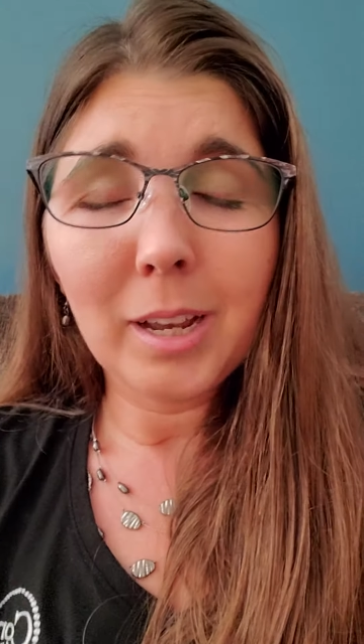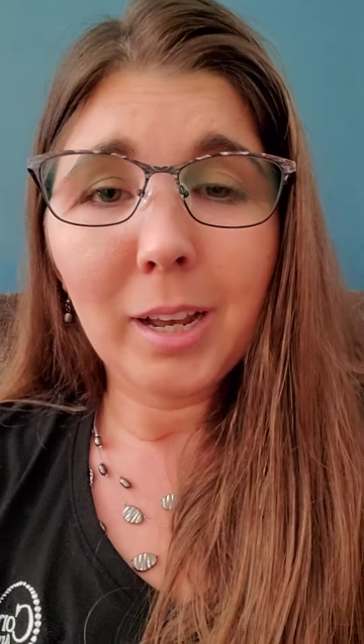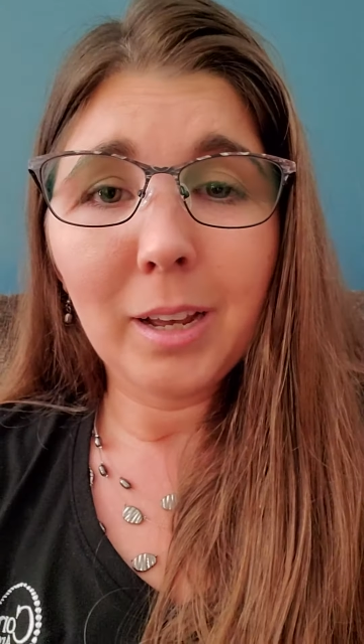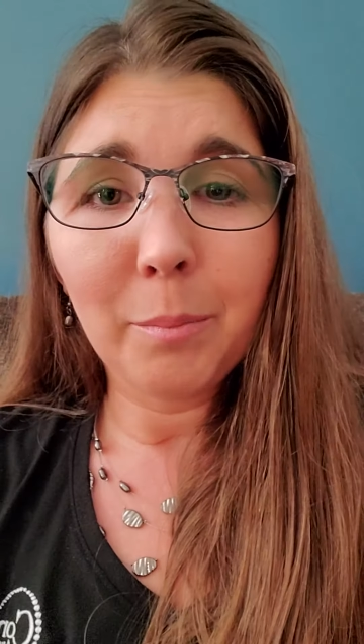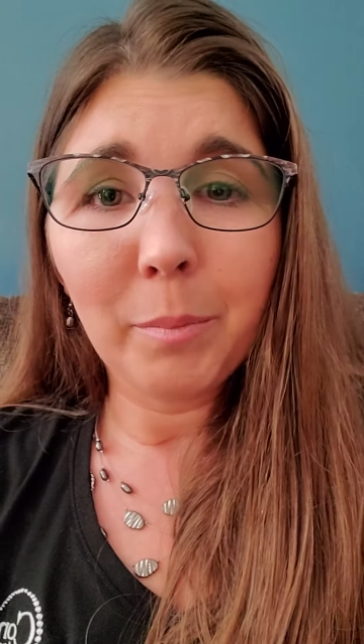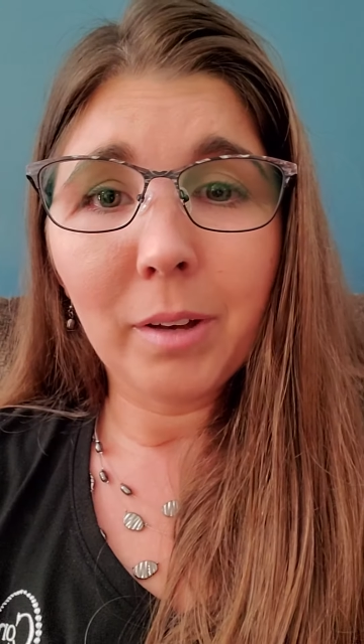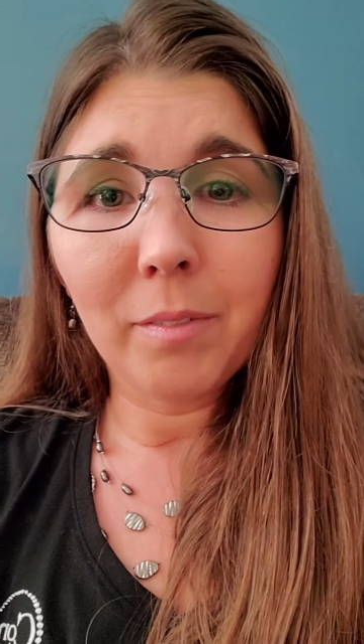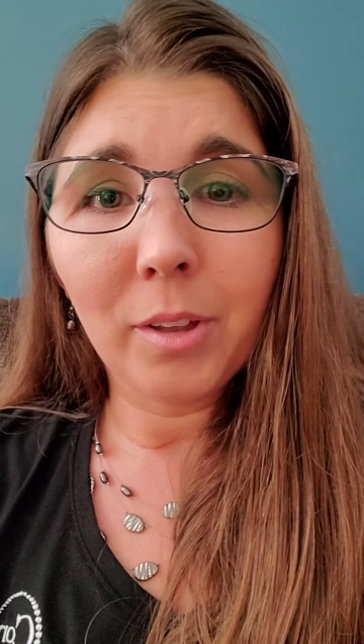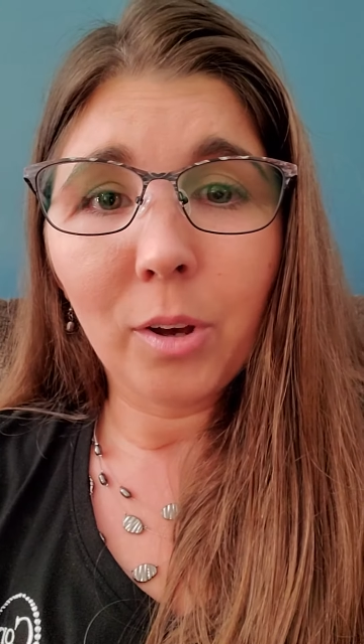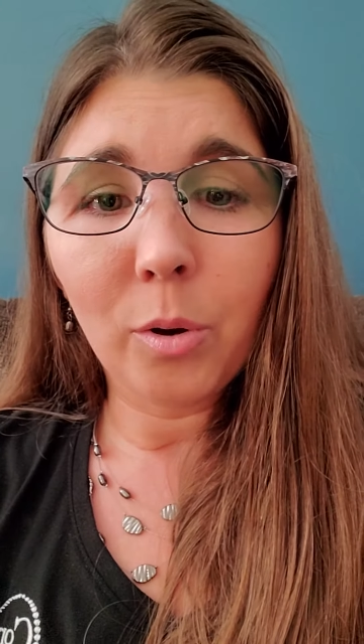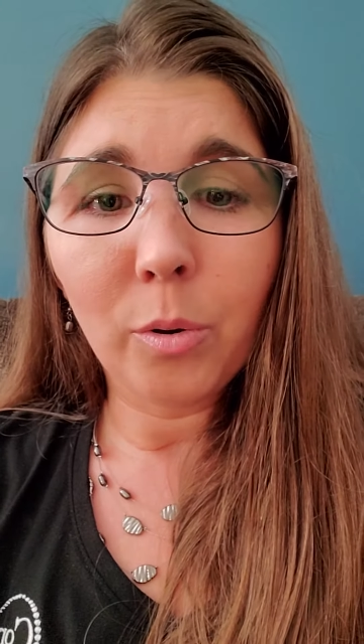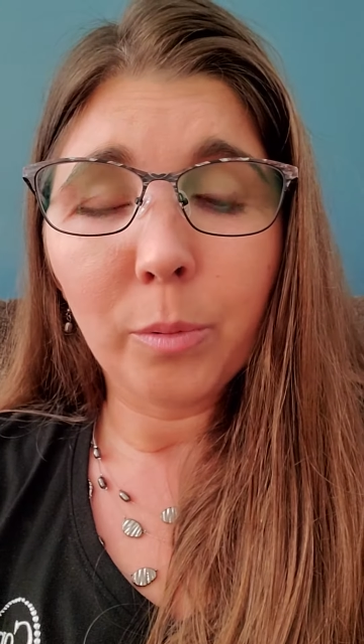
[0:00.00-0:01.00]
um, of the
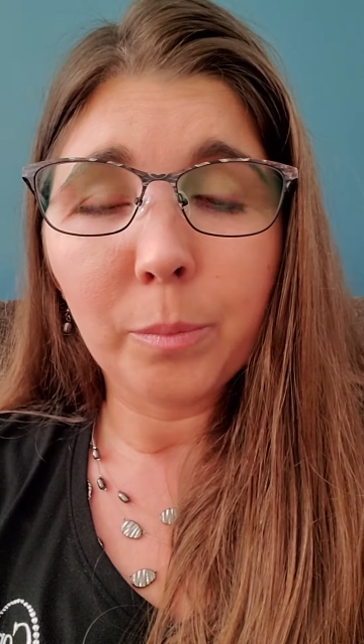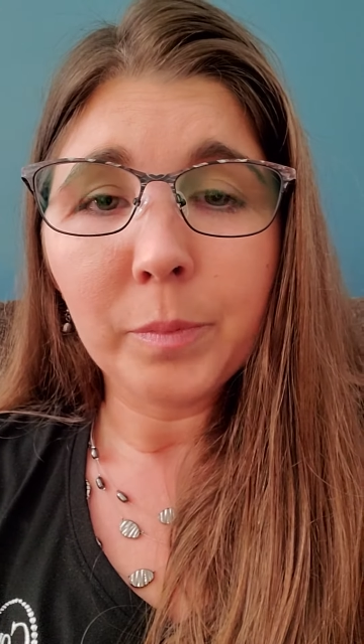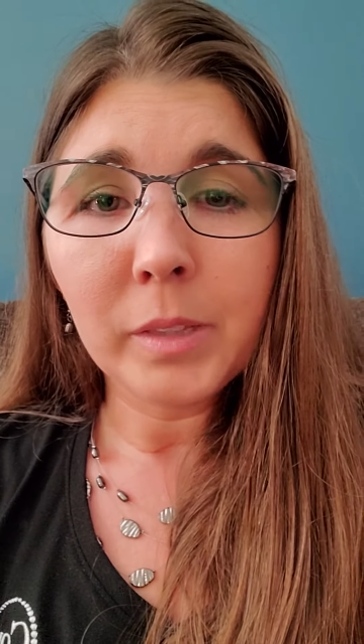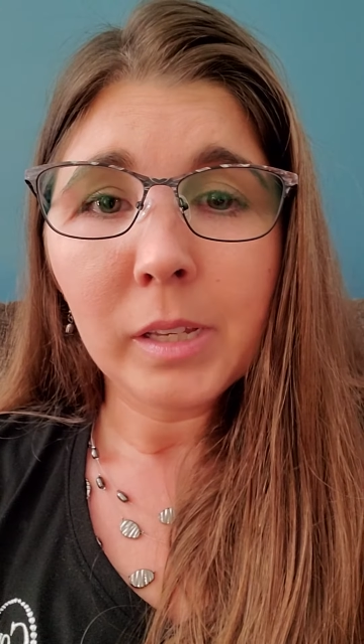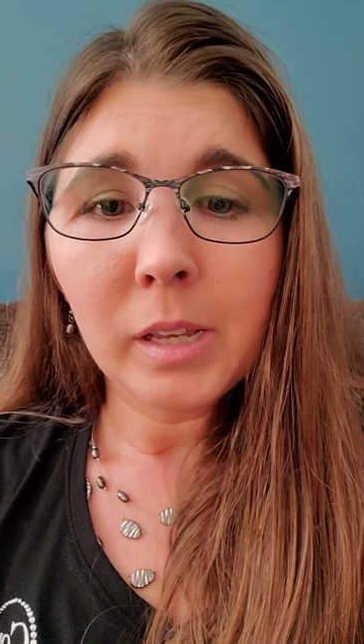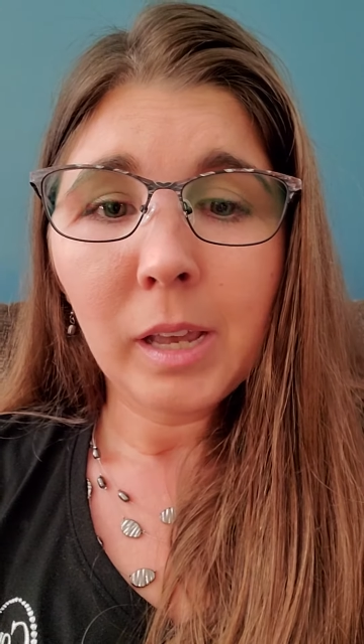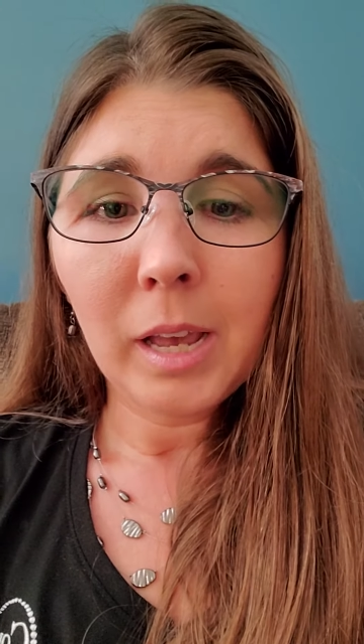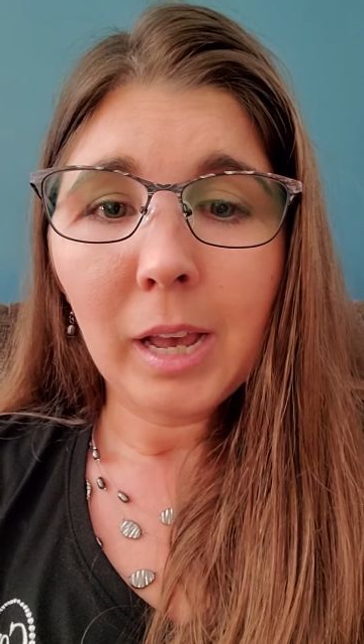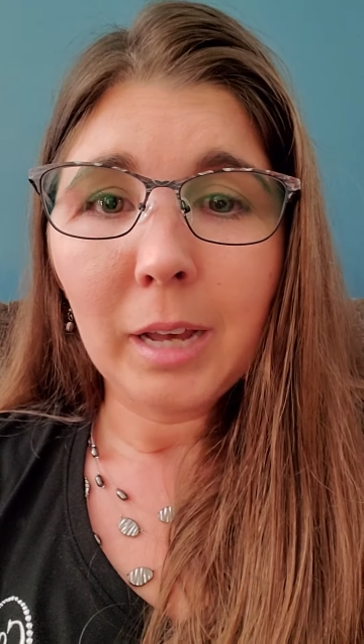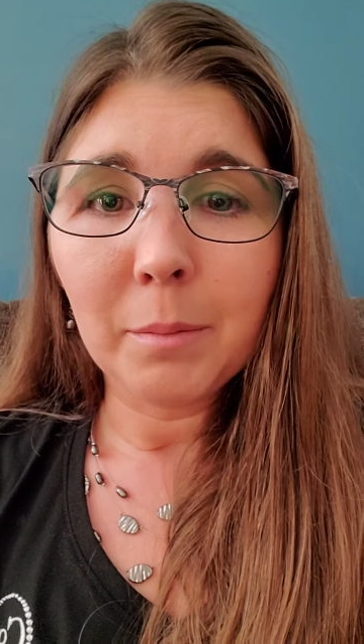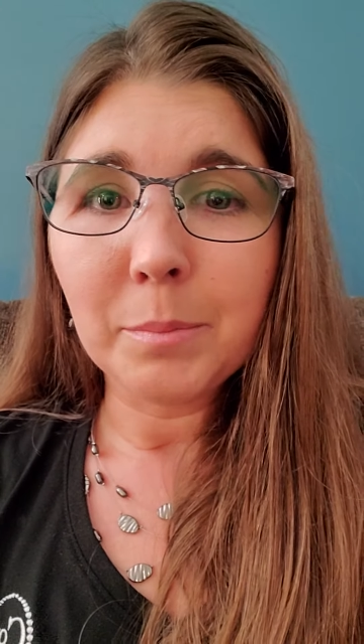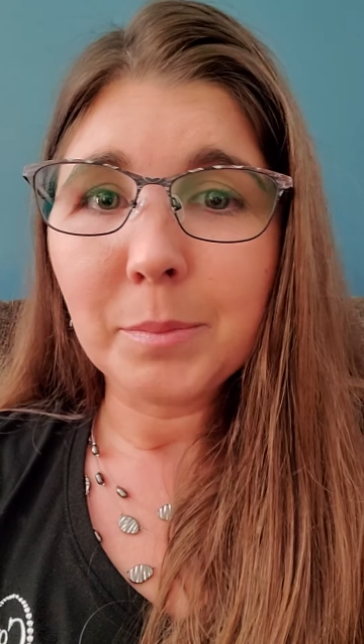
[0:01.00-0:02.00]
home, um,